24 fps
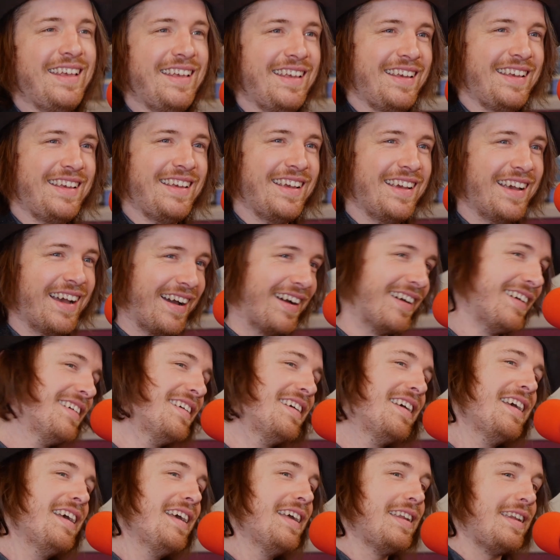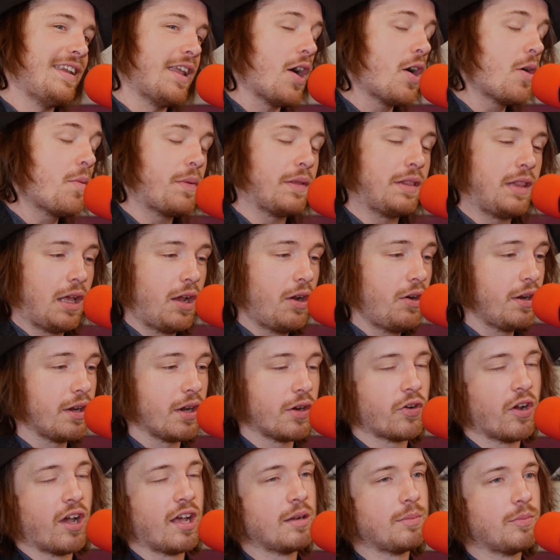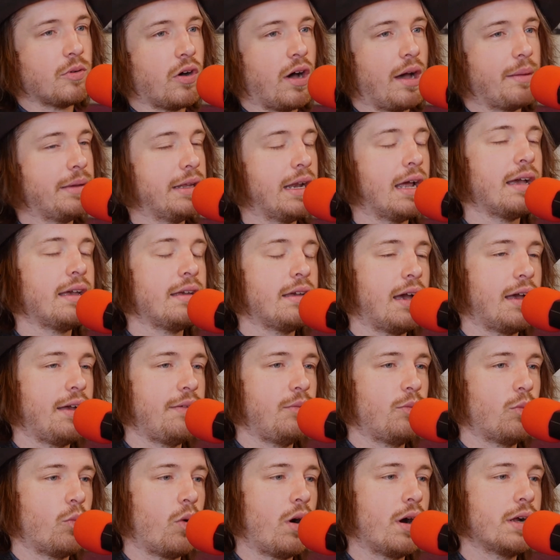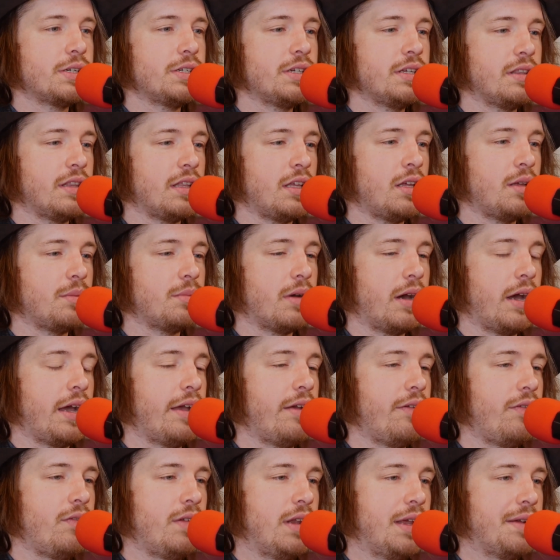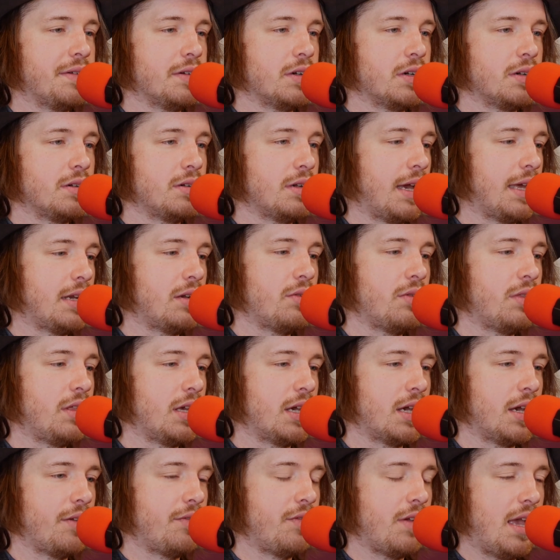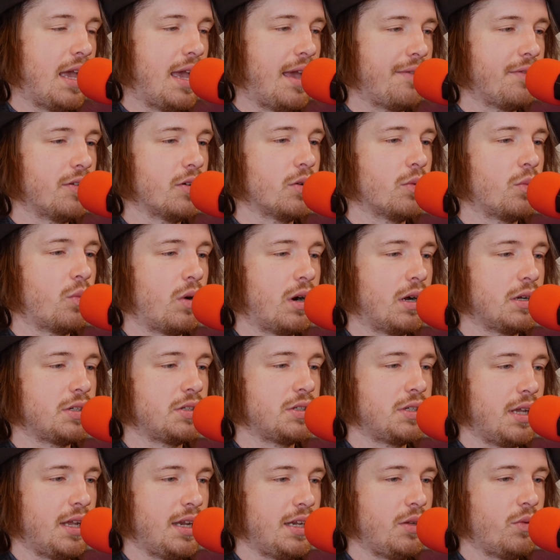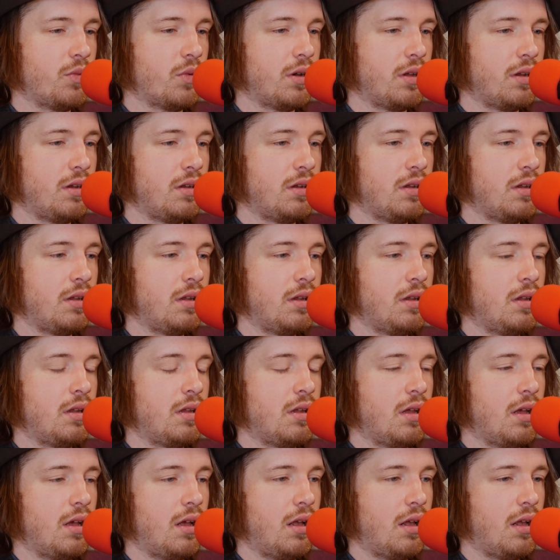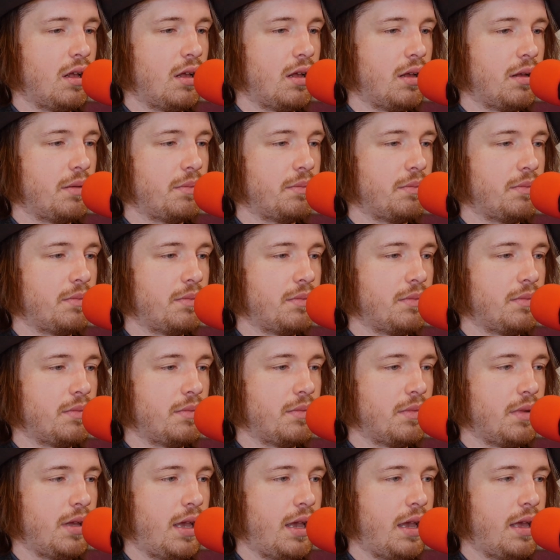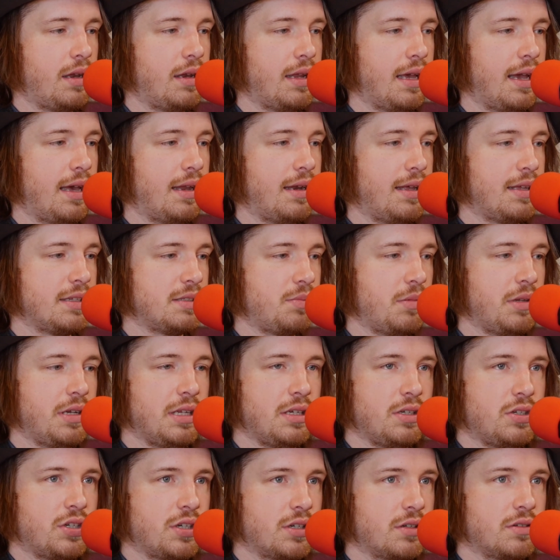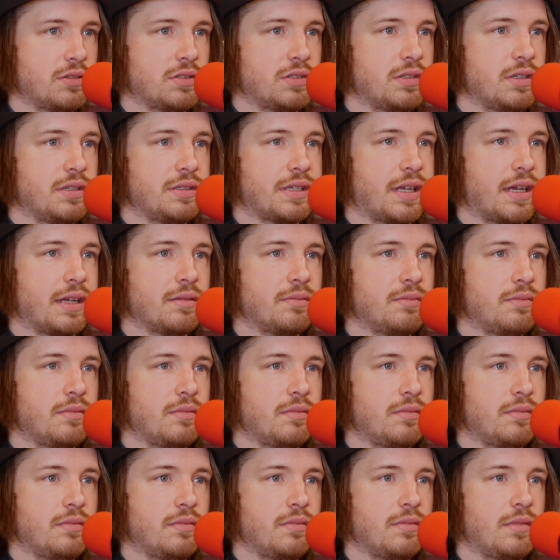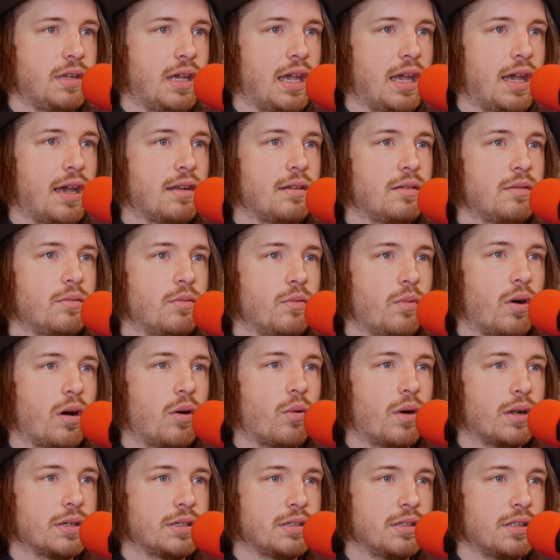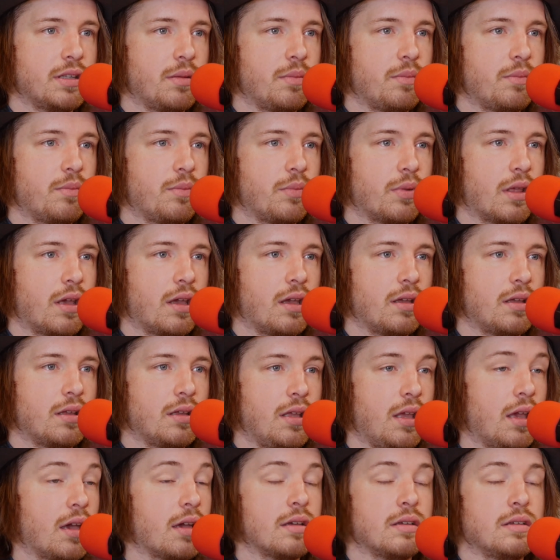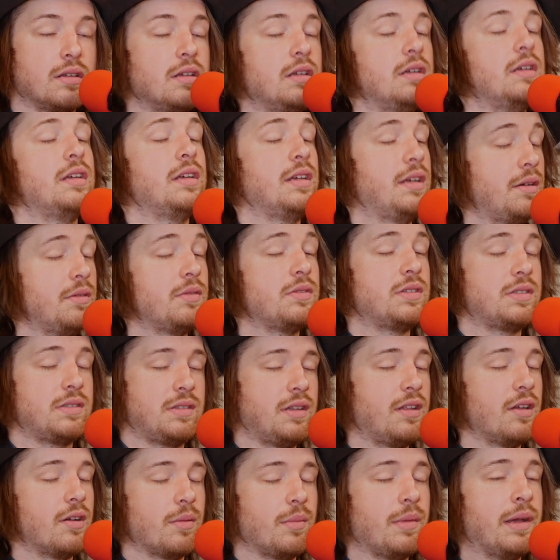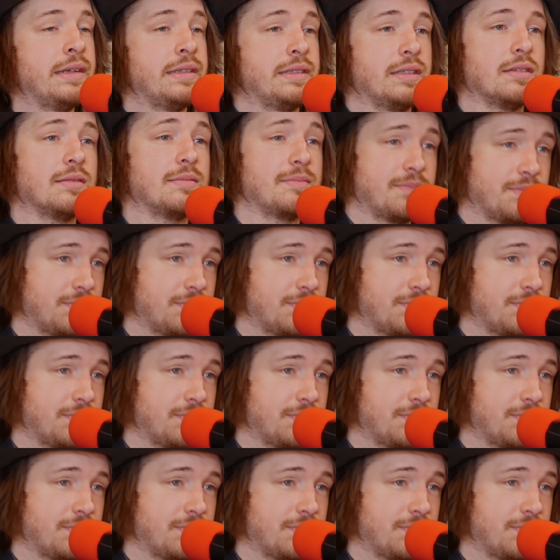Yeah. No, but they're incredible. I mean, I watching them, I don't think I've ever watched anyone and had as many chills as I had while watching them play. Yeah, they're amazing.